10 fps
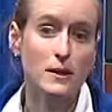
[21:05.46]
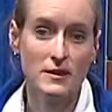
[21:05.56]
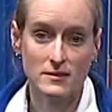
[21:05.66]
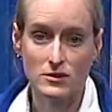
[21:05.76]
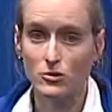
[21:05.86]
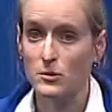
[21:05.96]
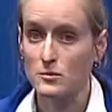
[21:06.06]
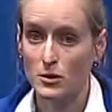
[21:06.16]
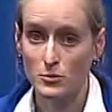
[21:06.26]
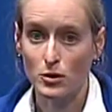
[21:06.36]
cats need drains,
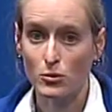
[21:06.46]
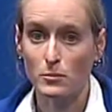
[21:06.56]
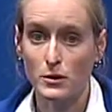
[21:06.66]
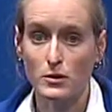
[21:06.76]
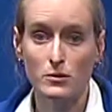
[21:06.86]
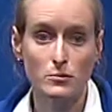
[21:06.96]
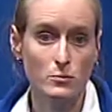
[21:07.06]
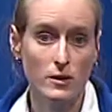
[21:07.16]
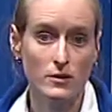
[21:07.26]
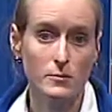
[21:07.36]
some don't, but
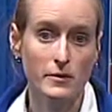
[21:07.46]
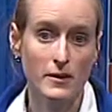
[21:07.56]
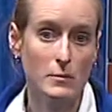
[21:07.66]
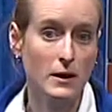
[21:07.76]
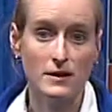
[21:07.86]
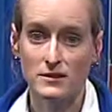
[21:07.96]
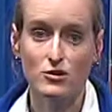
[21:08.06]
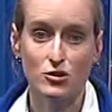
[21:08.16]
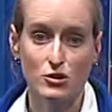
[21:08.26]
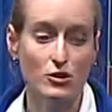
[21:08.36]
a little bit of antibiotics and
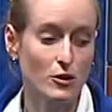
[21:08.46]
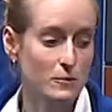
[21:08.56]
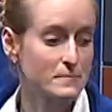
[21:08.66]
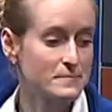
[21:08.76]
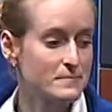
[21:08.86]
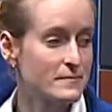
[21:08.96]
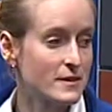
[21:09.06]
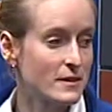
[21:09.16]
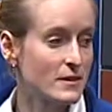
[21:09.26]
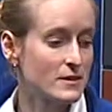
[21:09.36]
they're good to go.
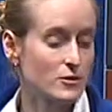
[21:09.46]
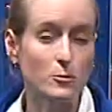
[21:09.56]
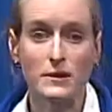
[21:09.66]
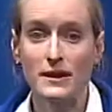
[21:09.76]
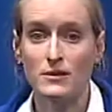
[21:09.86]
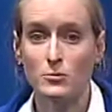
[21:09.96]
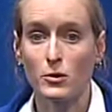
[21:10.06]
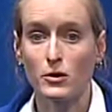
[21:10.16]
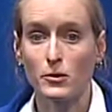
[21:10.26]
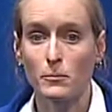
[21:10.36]
So, but that is
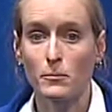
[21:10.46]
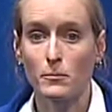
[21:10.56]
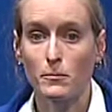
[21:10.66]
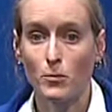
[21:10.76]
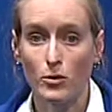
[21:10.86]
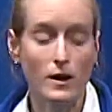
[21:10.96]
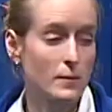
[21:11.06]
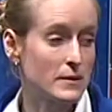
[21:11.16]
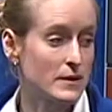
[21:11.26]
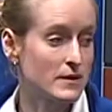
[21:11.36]
one of the more
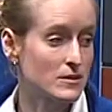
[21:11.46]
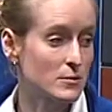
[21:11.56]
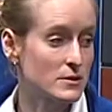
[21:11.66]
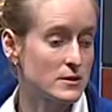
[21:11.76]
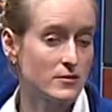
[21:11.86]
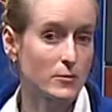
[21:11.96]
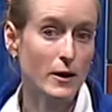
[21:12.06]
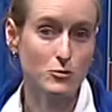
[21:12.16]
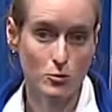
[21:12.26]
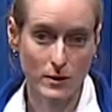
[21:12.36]
common things that we see from
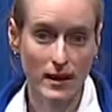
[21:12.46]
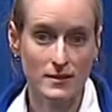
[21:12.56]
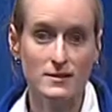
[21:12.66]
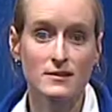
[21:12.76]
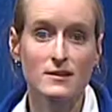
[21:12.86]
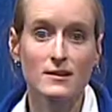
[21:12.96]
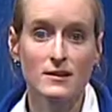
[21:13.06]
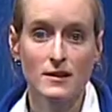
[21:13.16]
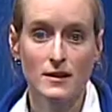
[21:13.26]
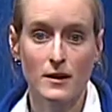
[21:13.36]
outdoor cats
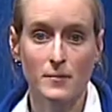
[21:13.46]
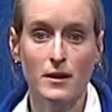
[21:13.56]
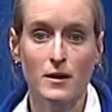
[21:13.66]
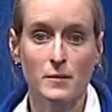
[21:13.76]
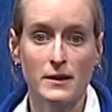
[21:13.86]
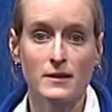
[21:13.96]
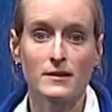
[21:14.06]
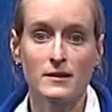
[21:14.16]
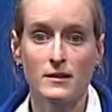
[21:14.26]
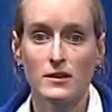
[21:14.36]
that come in.
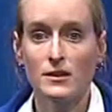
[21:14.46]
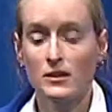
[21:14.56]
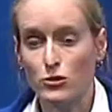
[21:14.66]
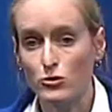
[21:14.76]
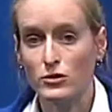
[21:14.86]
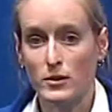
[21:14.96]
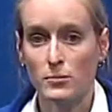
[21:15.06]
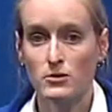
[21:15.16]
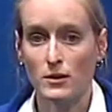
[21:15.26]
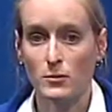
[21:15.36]
And usually they
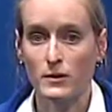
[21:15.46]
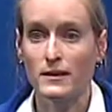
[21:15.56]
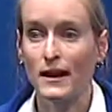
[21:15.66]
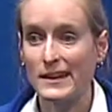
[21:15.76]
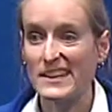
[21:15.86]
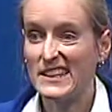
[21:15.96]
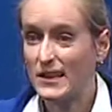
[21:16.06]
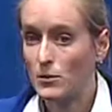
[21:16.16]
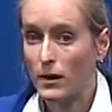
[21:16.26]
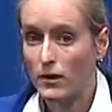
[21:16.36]
present with not
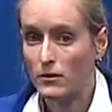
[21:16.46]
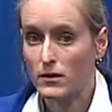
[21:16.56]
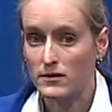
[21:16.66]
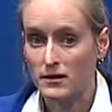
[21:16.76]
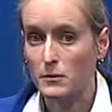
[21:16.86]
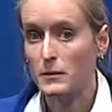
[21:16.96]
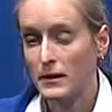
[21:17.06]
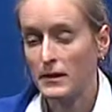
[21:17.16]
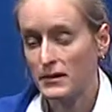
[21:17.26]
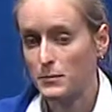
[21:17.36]
eating well,
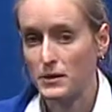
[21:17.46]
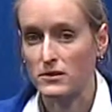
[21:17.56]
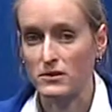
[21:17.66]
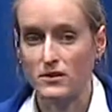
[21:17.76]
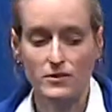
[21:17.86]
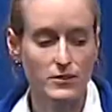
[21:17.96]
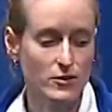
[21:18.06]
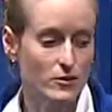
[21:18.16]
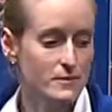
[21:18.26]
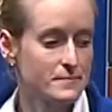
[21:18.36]
and that's because of the
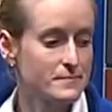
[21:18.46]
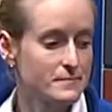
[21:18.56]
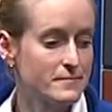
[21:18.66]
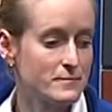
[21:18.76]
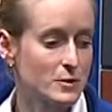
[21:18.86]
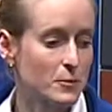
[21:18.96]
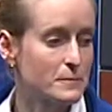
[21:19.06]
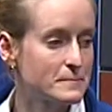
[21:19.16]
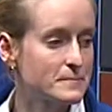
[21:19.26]
fever. So.